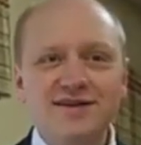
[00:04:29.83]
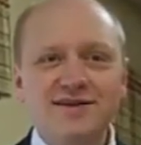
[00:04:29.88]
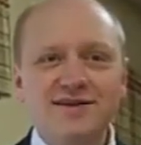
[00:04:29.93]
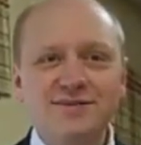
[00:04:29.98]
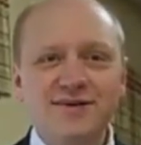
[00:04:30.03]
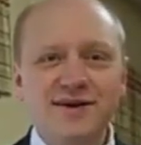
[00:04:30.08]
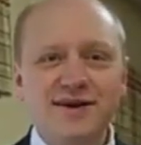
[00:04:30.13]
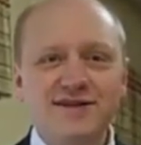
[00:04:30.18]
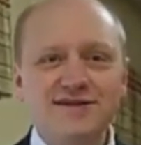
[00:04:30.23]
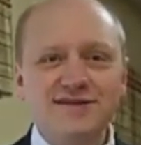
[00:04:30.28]
to
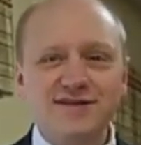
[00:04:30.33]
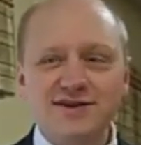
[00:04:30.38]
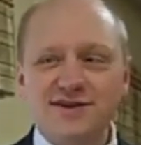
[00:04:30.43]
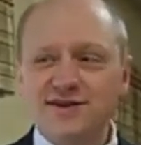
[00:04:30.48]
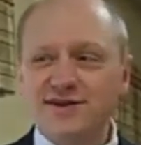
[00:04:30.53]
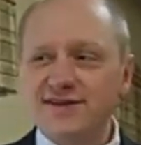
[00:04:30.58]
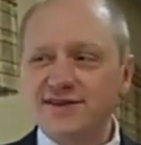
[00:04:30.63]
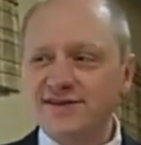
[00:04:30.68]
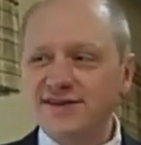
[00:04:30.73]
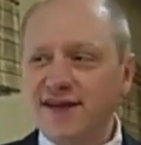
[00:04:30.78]
be considered
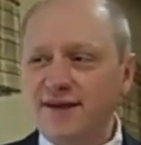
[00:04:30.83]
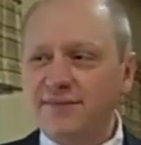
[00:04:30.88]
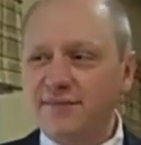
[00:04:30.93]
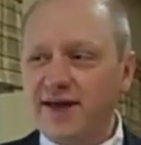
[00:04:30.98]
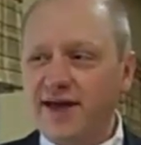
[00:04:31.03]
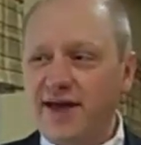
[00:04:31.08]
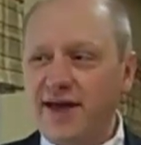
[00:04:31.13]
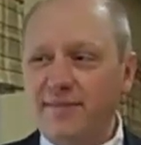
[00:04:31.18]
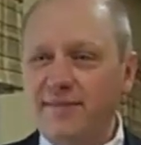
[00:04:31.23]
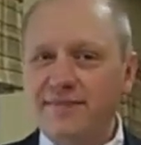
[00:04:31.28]
at the same
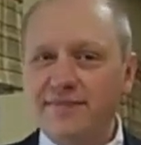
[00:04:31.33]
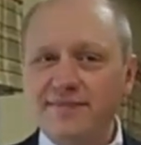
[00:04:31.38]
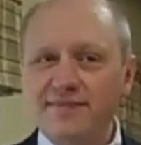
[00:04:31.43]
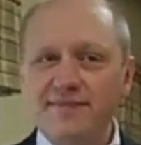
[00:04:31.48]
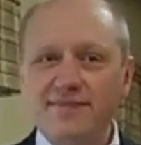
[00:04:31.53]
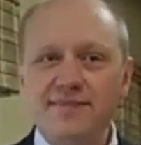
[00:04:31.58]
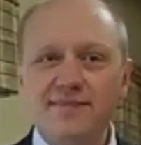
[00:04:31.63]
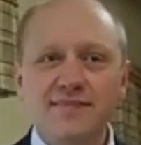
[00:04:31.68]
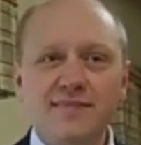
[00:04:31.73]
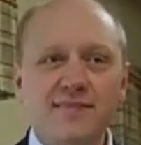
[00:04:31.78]
time.
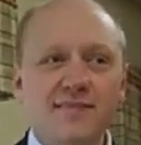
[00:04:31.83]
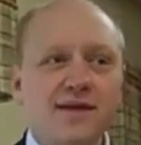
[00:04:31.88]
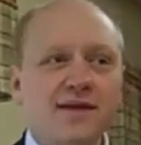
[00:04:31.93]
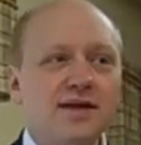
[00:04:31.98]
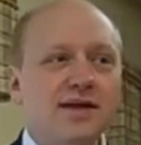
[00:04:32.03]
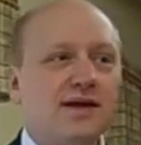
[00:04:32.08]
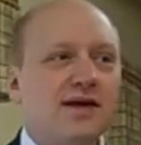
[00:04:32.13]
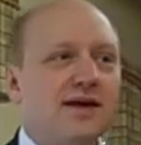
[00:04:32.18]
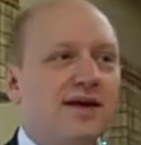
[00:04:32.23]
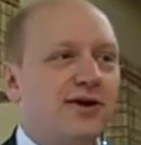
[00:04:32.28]

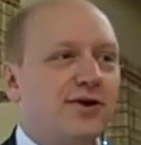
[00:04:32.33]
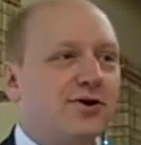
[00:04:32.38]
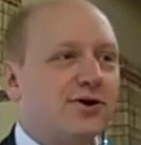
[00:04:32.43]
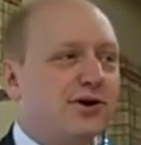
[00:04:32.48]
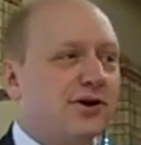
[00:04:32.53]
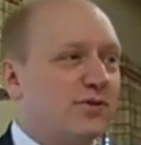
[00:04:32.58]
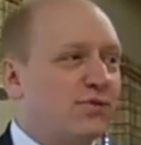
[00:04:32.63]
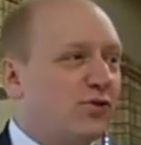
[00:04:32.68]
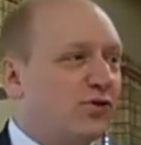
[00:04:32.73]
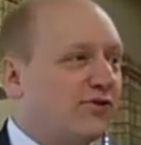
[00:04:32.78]
In
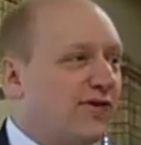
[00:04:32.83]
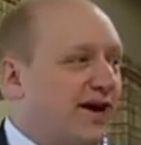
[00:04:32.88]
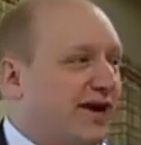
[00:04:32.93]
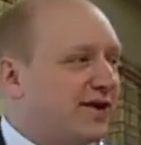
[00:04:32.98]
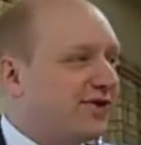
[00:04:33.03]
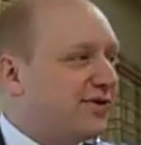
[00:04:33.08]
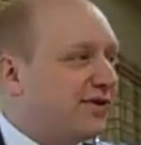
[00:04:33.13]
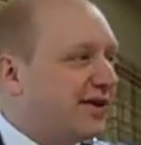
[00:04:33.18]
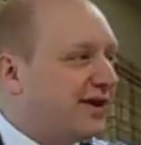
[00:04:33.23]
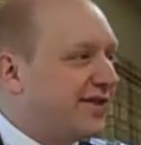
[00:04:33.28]
order to move
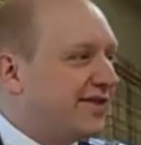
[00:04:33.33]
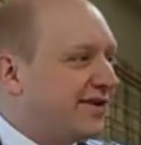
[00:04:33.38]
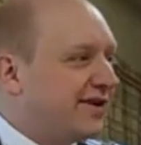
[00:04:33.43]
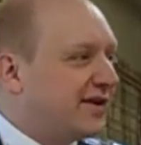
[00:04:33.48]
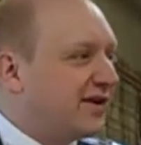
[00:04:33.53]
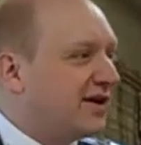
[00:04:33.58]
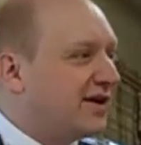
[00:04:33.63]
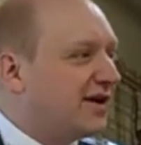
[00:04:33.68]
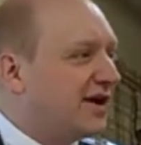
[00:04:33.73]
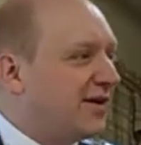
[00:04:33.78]
on to
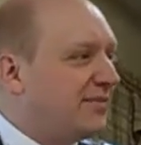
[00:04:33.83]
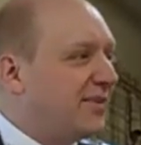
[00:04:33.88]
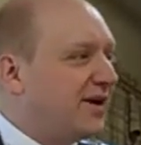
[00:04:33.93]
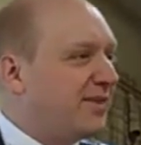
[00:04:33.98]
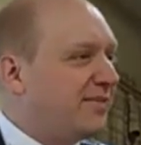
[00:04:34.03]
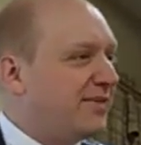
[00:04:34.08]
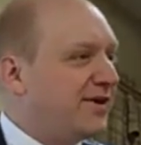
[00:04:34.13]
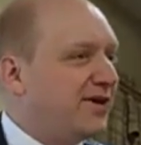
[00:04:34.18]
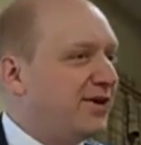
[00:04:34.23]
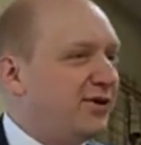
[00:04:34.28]
another
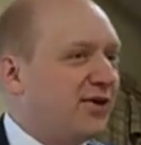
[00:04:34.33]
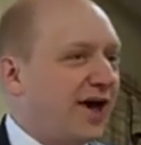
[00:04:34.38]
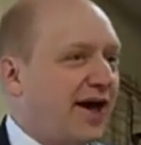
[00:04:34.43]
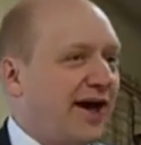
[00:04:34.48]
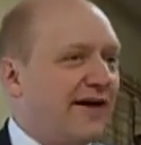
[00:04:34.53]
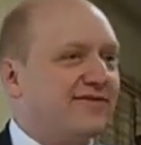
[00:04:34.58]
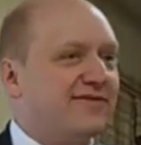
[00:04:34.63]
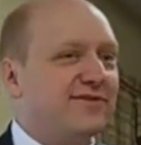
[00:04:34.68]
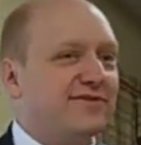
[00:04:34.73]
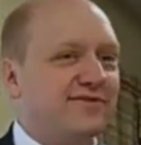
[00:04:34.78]
amendment, you
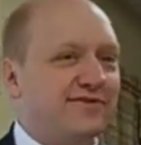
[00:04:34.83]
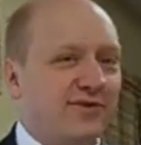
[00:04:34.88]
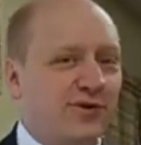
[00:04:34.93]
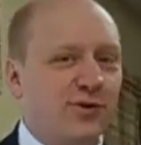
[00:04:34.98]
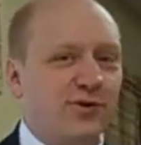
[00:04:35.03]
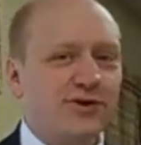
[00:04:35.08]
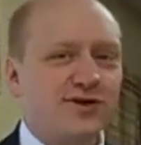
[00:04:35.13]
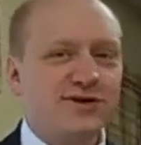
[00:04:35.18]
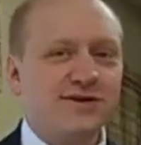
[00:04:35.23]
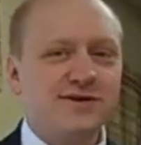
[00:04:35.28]
have to
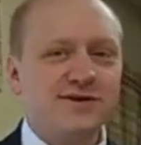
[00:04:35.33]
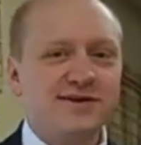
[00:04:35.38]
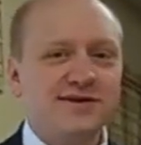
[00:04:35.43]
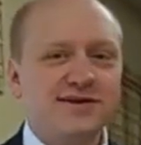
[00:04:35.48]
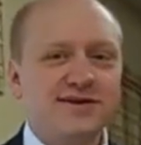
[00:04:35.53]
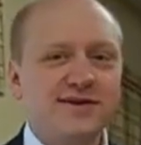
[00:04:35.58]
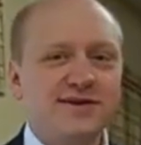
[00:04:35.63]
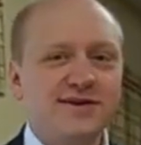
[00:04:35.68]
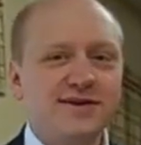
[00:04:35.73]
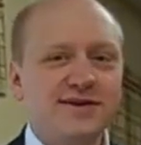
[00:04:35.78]
vote
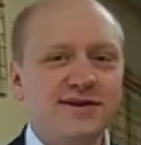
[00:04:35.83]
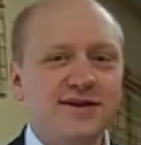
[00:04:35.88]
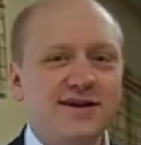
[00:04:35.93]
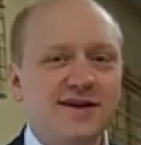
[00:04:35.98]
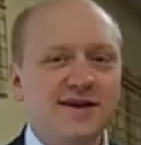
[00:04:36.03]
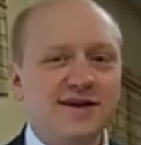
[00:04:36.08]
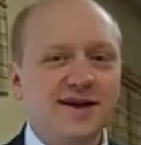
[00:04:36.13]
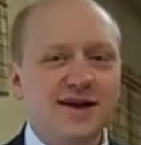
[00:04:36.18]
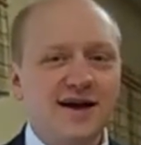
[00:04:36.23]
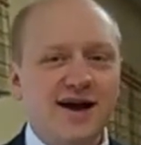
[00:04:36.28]

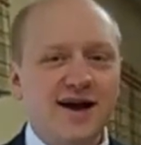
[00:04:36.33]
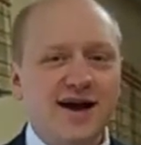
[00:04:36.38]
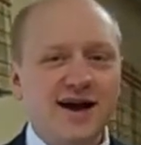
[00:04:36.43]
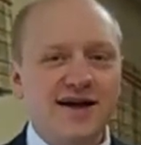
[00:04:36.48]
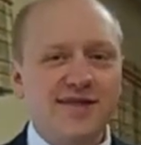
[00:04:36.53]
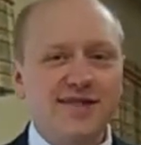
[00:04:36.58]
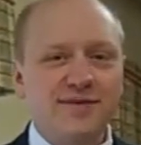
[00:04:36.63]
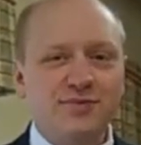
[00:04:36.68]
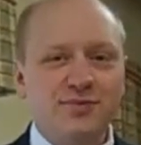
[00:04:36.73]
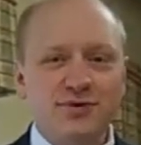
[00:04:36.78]

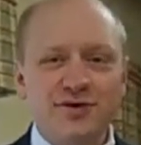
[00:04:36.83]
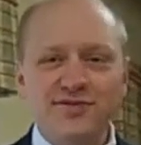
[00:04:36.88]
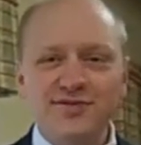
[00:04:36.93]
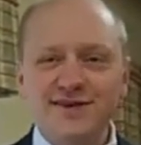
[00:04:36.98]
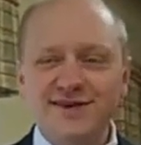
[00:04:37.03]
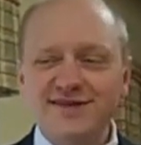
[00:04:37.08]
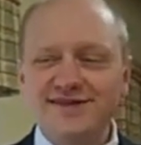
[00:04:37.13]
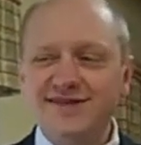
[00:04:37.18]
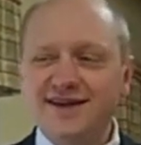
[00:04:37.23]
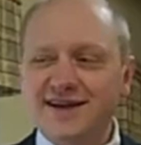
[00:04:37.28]
on the
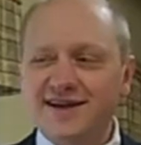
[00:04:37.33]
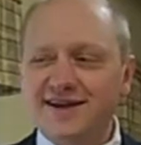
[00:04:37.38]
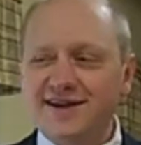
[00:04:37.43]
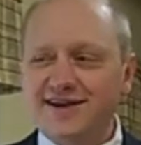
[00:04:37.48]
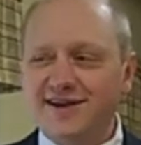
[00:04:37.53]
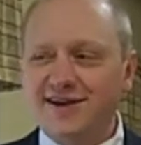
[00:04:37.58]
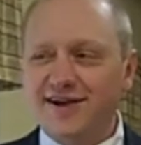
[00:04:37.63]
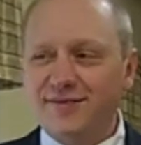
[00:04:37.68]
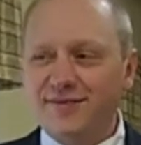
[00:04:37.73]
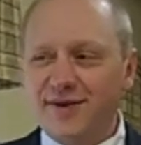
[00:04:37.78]
previous
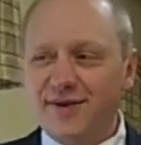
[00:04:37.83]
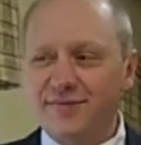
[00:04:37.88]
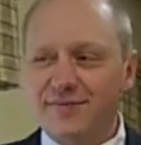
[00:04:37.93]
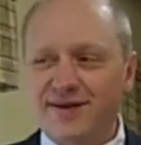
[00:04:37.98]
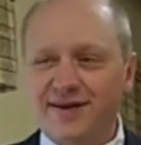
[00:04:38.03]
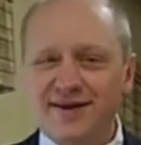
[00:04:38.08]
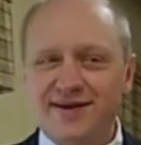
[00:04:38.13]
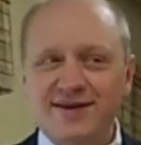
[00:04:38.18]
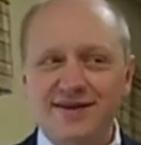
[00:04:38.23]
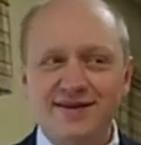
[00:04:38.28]
secondary
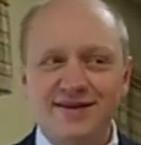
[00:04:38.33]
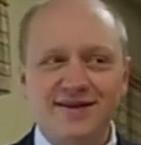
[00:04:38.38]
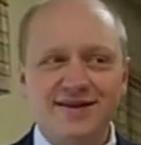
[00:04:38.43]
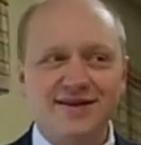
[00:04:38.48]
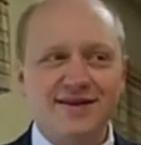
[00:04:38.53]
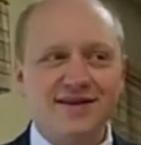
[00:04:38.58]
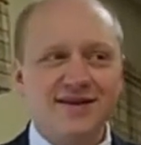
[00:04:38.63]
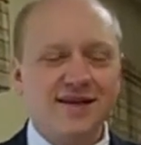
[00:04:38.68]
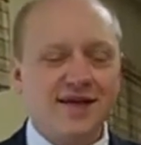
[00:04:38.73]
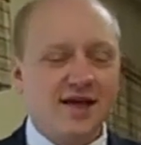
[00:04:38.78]
amendment.
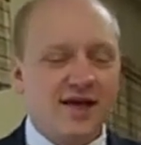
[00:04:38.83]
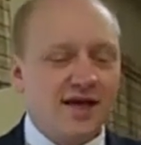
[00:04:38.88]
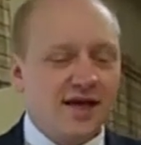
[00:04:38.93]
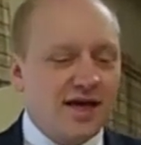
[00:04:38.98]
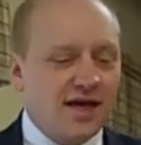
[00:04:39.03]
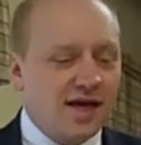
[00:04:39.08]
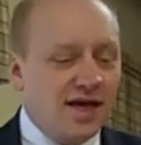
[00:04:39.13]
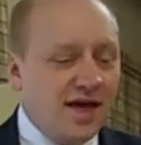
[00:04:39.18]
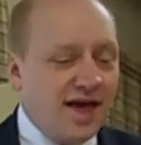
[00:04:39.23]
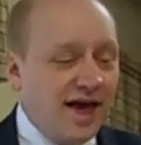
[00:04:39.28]

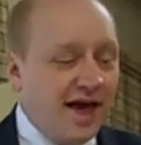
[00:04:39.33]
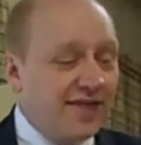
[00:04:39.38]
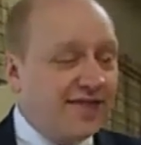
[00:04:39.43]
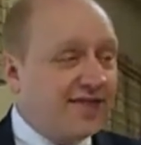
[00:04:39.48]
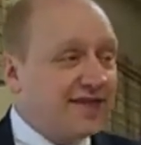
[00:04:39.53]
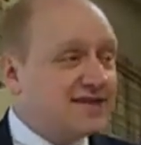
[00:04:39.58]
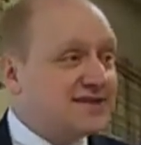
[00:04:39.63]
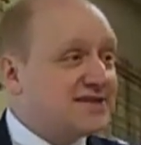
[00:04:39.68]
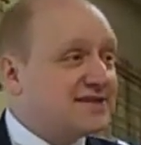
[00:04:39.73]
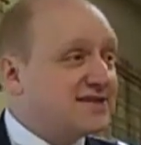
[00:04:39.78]
And
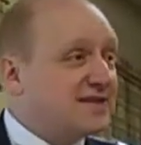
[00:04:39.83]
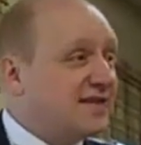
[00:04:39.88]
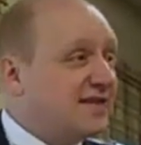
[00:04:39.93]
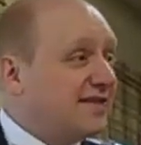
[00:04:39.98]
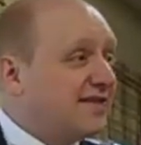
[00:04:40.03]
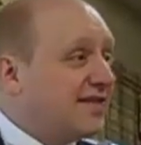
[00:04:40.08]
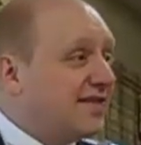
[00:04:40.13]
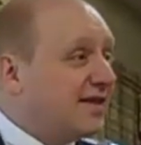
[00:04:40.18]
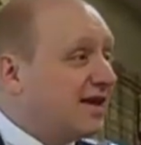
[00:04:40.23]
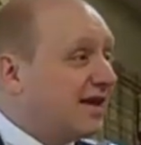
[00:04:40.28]

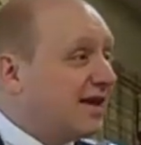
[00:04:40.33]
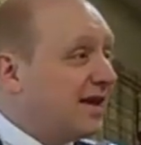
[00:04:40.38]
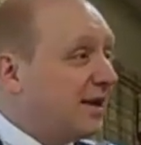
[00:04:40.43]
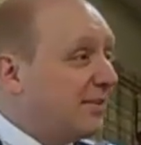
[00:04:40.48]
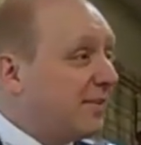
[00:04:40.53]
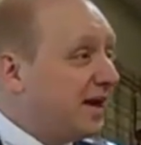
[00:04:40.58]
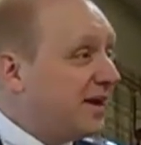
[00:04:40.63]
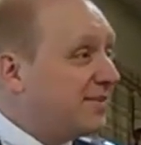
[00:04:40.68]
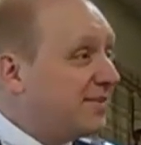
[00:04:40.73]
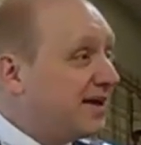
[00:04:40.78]
the
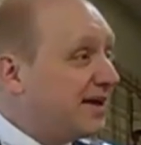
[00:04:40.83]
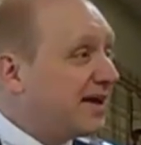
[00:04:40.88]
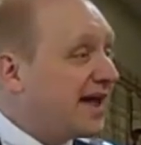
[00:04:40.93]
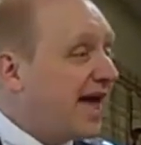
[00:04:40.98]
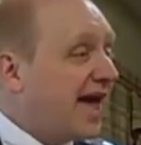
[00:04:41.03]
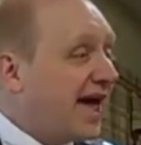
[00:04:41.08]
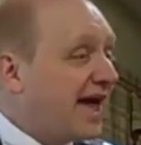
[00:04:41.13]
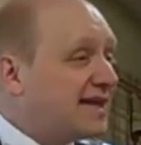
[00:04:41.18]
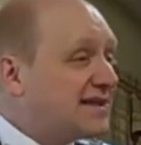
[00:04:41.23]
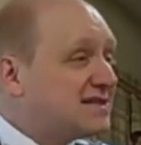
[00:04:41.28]
amendment
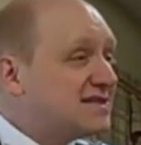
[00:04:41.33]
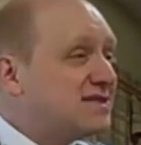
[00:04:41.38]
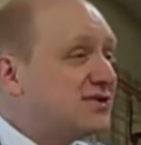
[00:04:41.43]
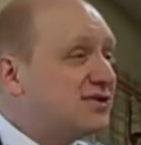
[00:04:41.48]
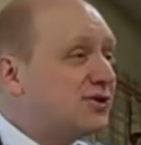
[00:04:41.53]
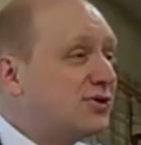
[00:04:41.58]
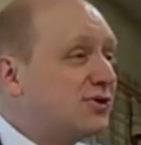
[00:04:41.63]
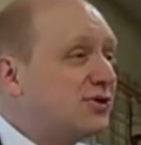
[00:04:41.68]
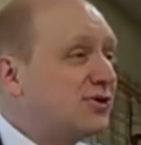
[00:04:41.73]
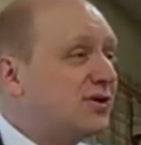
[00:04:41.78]
has
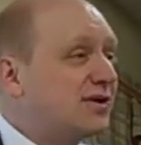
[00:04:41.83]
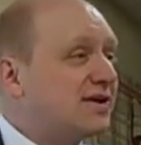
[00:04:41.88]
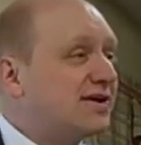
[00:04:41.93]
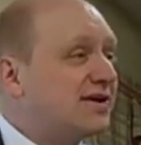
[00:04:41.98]
to